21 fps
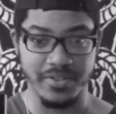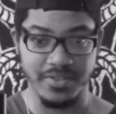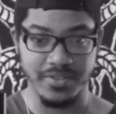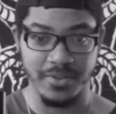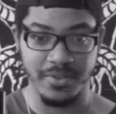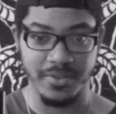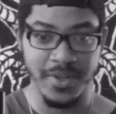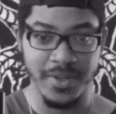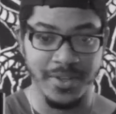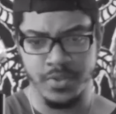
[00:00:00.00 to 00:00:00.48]

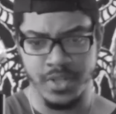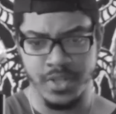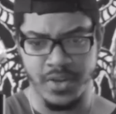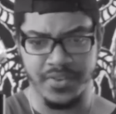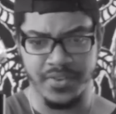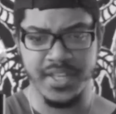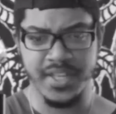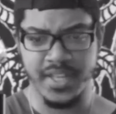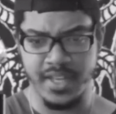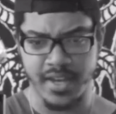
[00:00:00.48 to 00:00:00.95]
So
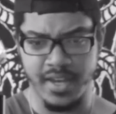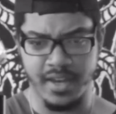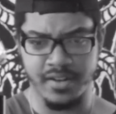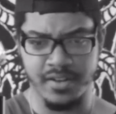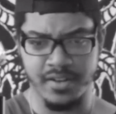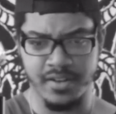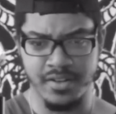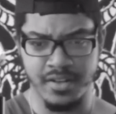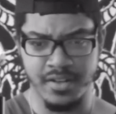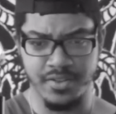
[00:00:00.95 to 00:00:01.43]
now I think he
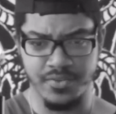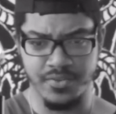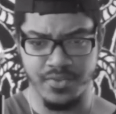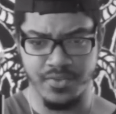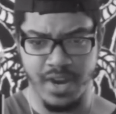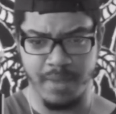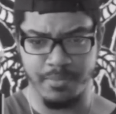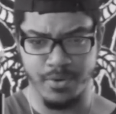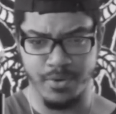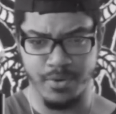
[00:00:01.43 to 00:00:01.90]
had another
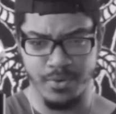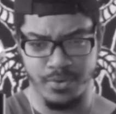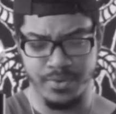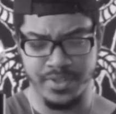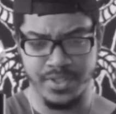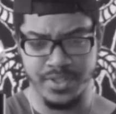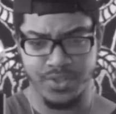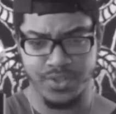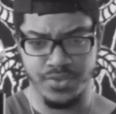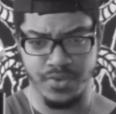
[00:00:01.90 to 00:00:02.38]
rapper
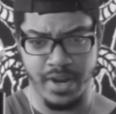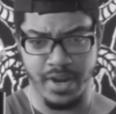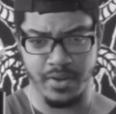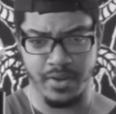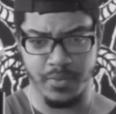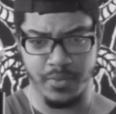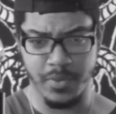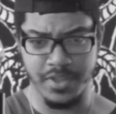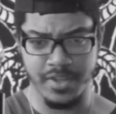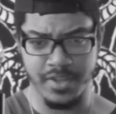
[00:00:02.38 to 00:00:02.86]
on this
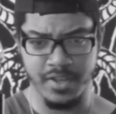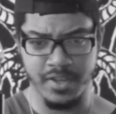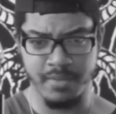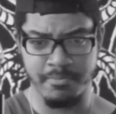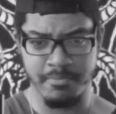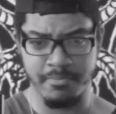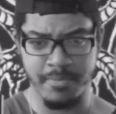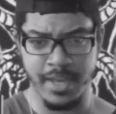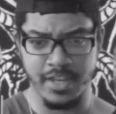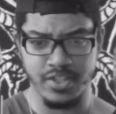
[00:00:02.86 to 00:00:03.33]
track with
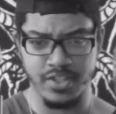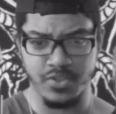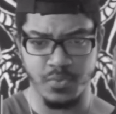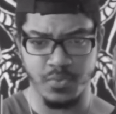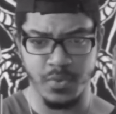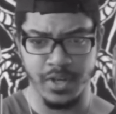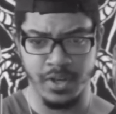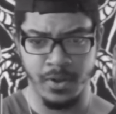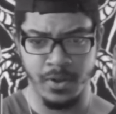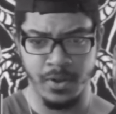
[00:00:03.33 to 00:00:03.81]
him as
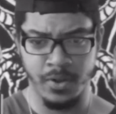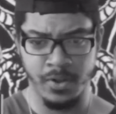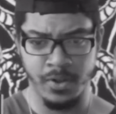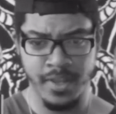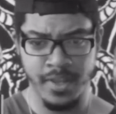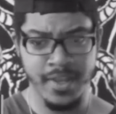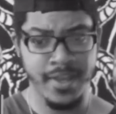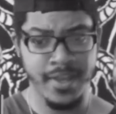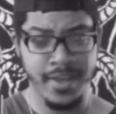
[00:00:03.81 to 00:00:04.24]
well.